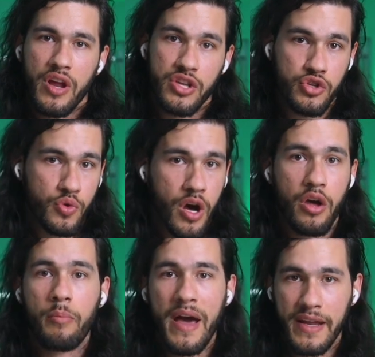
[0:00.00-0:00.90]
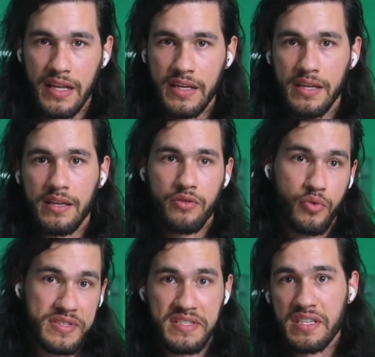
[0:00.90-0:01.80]
and you automatically
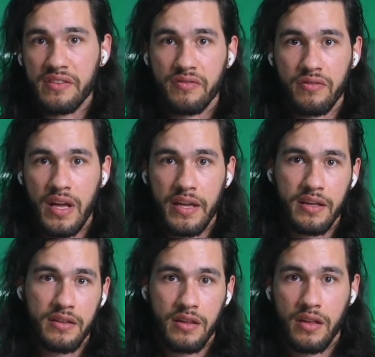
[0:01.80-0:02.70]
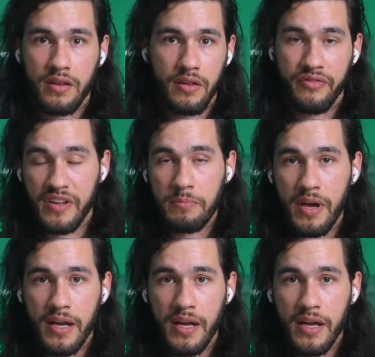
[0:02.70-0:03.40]
receive like feedback.